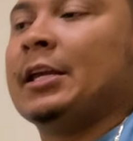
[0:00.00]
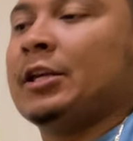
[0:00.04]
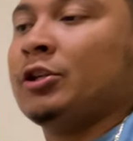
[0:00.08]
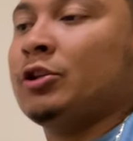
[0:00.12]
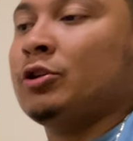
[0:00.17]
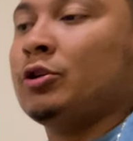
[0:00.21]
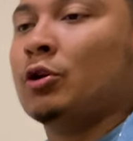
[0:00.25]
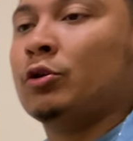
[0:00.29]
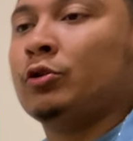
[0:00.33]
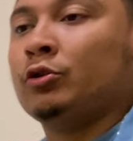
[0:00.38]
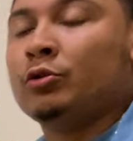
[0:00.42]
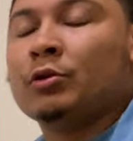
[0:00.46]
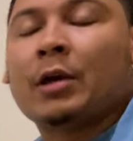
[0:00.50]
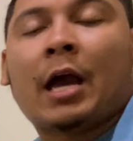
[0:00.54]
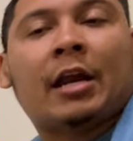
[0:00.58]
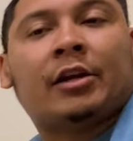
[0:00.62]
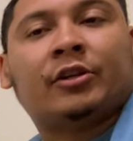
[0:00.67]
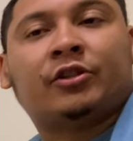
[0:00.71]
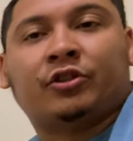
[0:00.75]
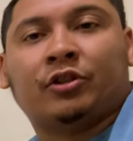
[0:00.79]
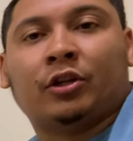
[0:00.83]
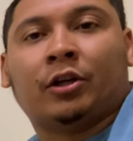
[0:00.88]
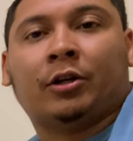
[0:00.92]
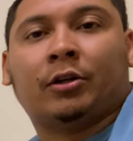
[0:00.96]
you know you
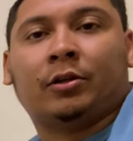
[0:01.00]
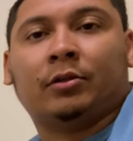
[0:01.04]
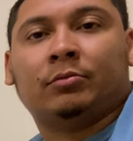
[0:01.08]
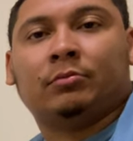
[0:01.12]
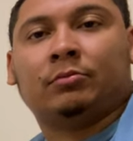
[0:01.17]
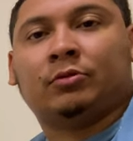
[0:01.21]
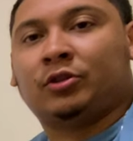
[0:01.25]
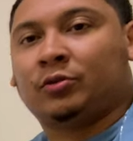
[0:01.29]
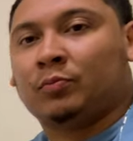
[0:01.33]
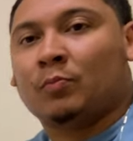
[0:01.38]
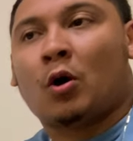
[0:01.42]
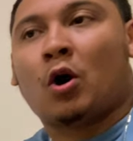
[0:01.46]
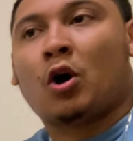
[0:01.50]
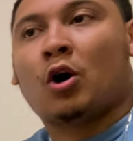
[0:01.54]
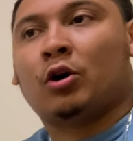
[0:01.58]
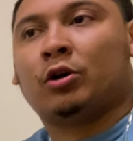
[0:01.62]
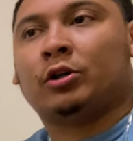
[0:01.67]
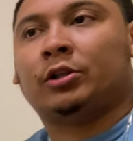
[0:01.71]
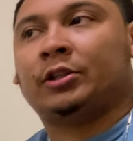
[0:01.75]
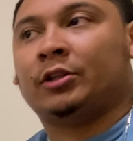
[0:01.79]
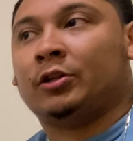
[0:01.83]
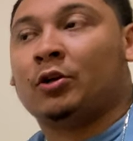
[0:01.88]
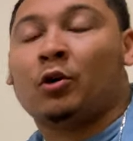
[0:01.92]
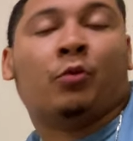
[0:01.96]
gotta start
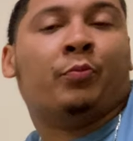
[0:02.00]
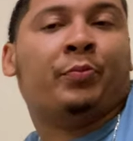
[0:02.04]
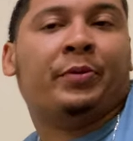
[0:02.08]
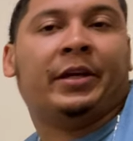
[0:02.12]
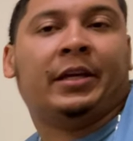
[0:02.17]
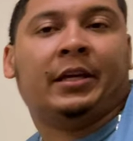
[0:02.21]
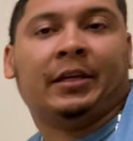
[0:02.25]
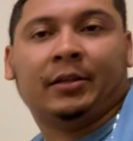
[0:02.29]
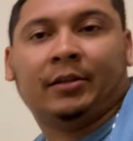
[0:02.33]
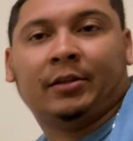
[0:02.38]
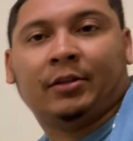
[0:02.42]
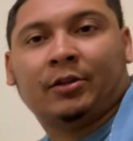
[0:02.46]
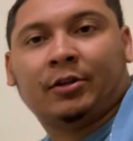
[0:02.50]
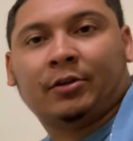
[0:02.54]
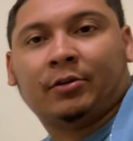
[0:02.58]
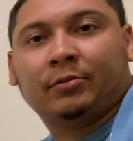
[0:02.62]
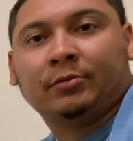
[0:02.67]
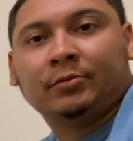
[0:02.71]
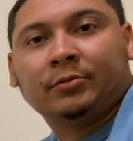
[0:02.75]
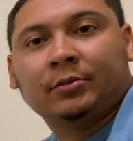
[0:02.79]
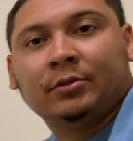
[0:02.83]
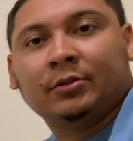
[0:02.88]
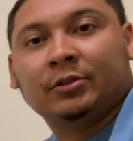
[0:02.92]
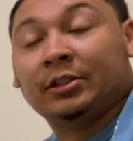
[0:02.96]
small to go big, you know?